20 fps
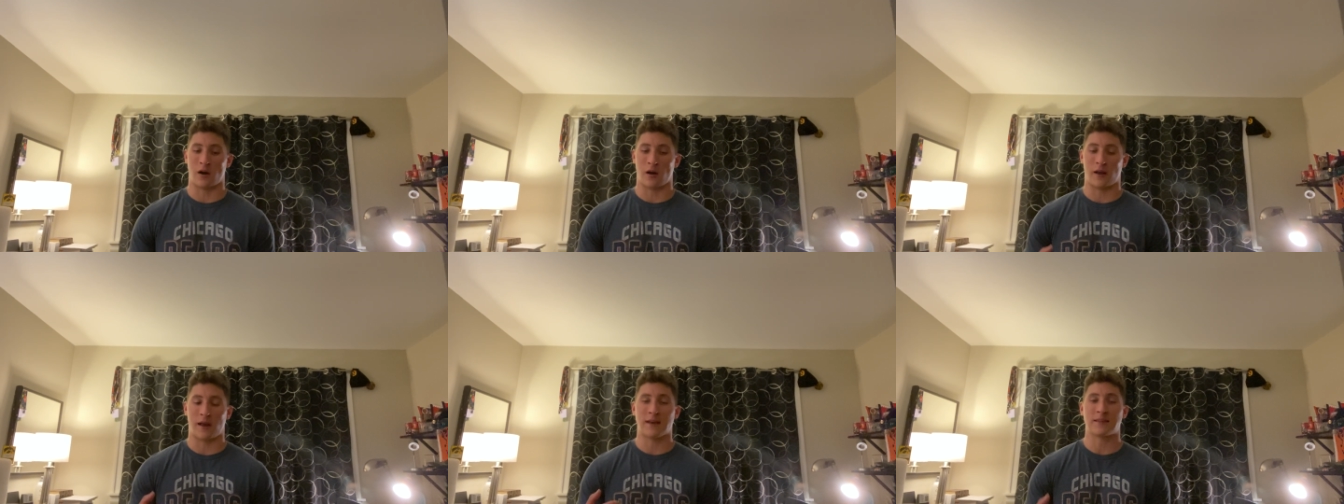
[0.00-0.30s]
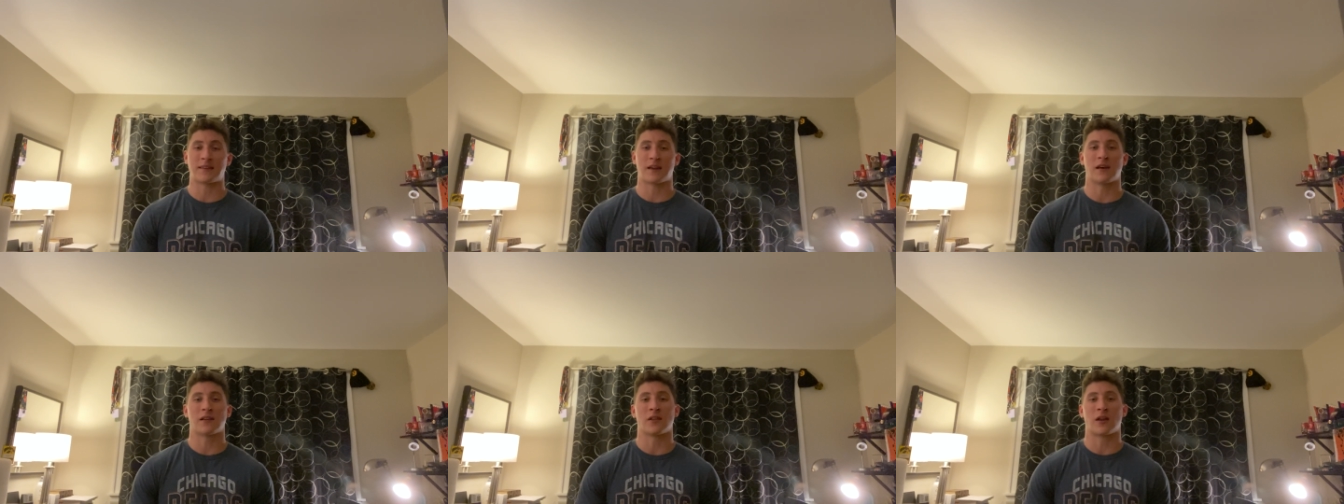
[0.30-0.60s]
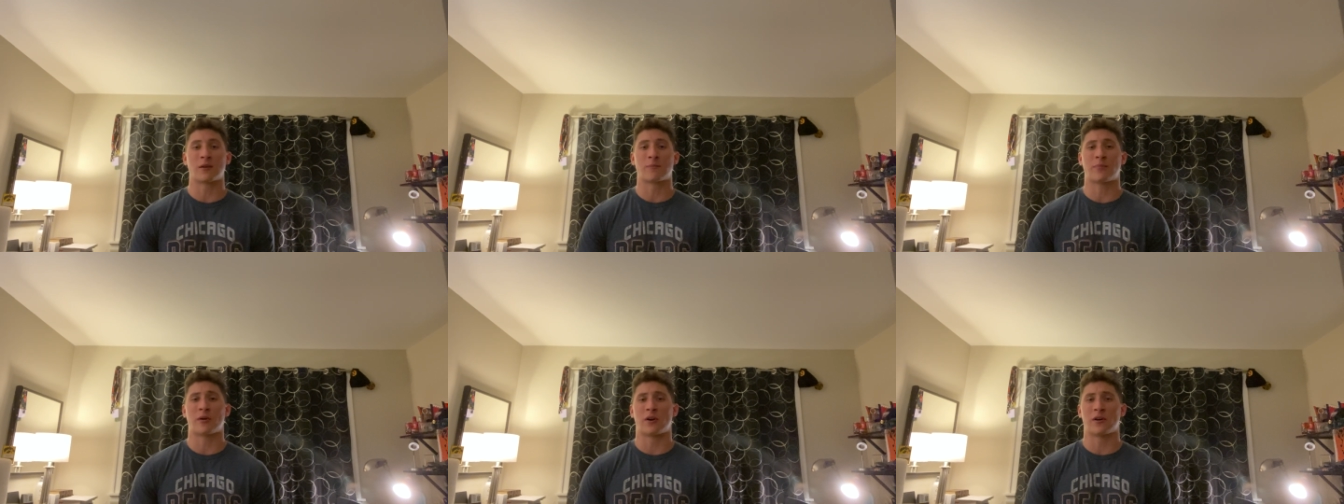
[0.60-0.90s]
Hit that
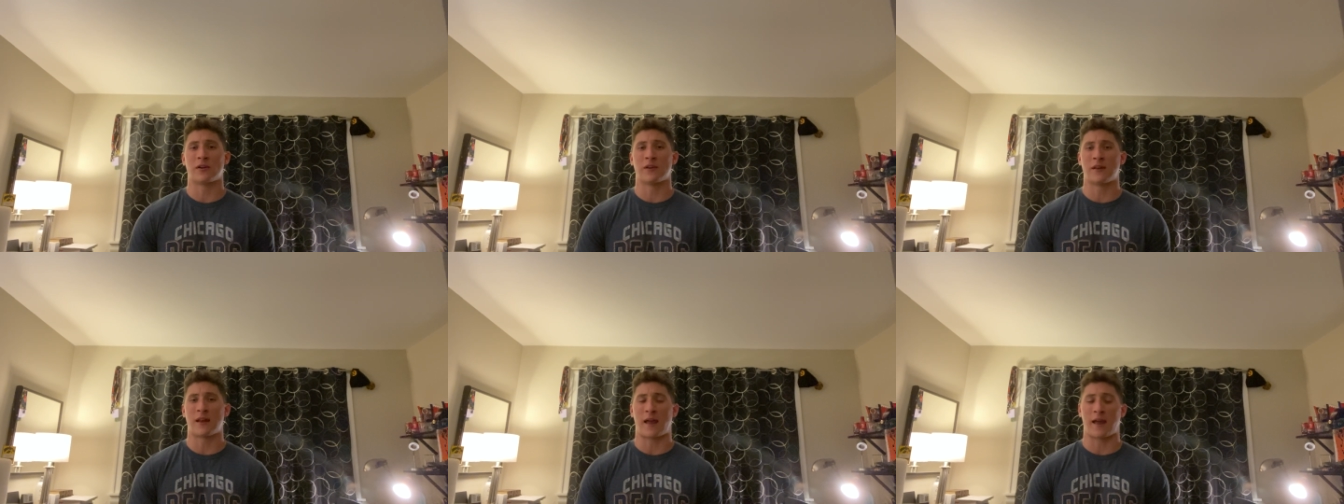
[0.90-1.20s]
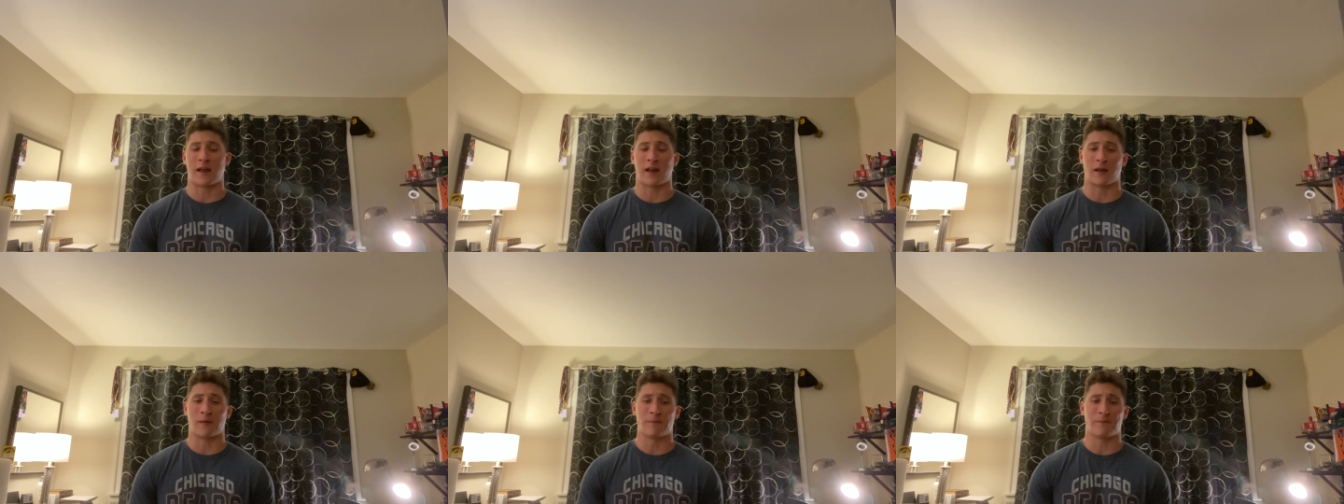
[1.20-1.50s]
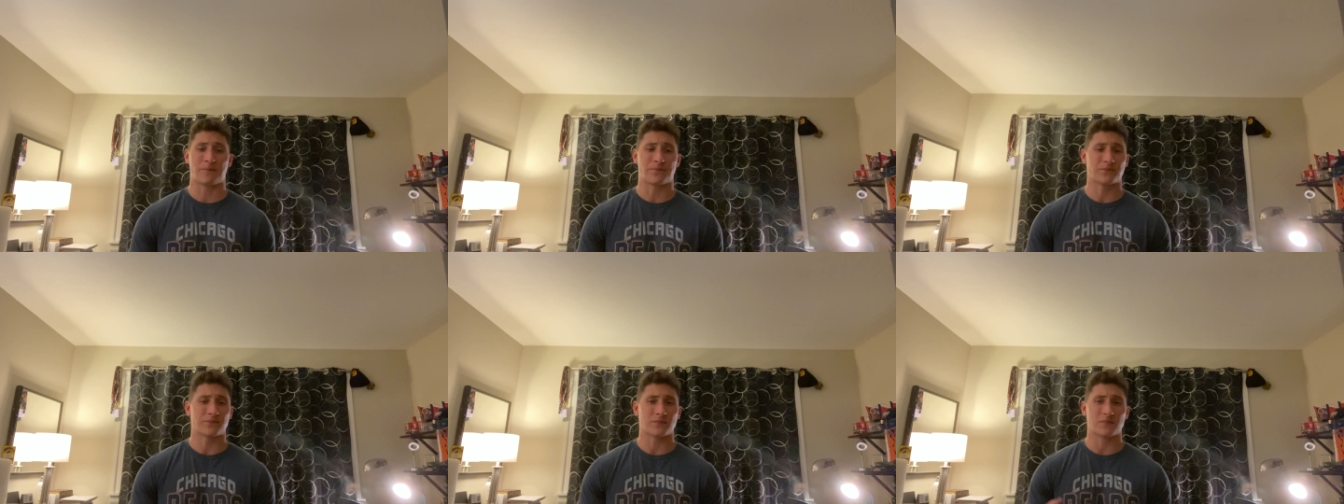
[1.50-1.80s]
like button
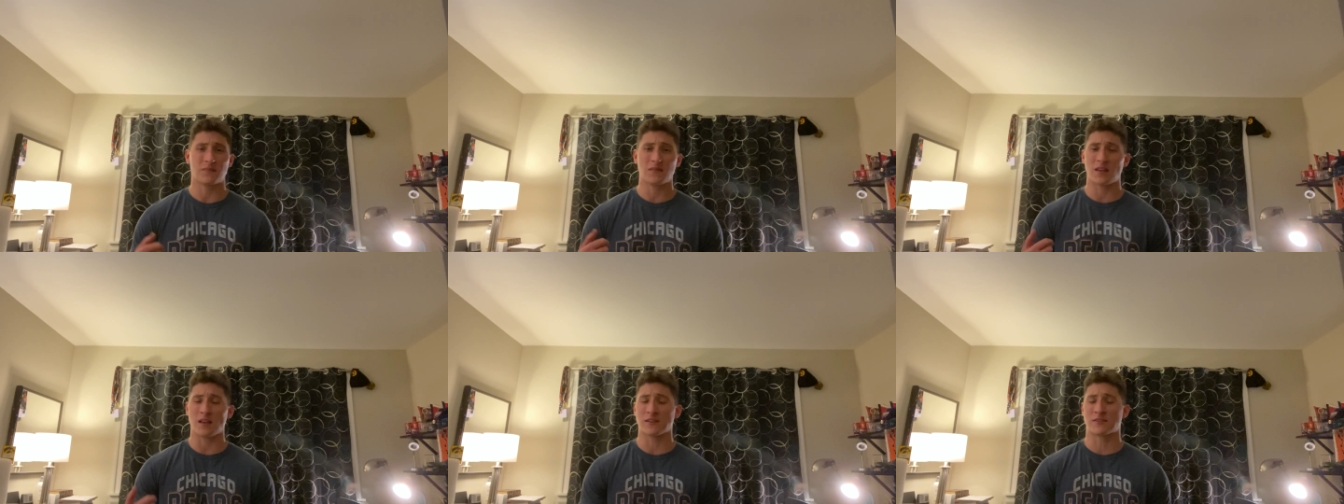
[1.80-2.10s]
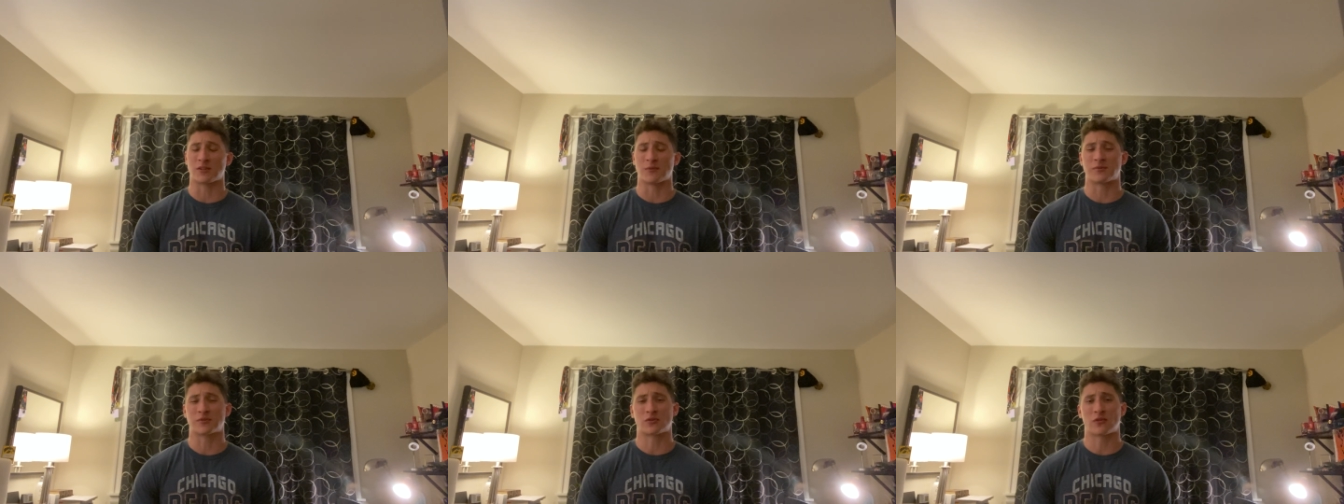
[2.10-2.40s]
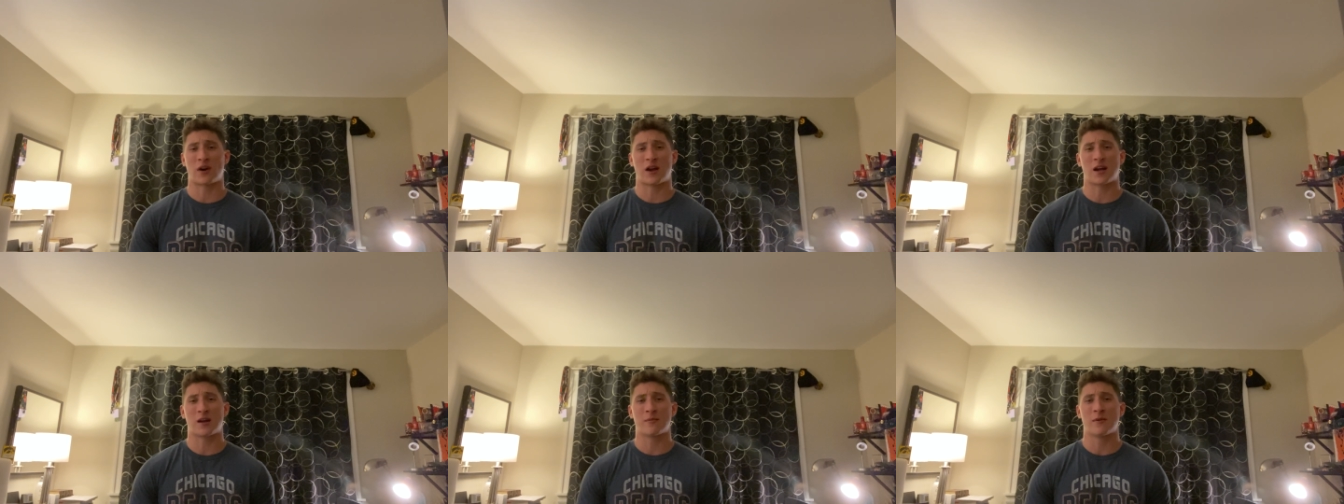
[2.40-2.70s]
and
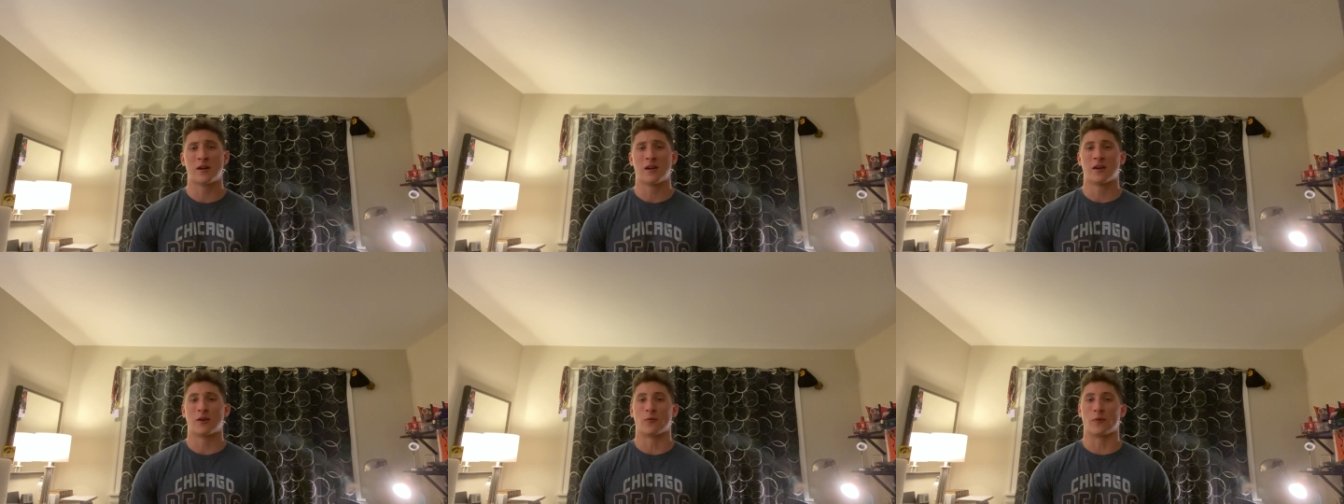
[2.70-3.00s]
subscribe.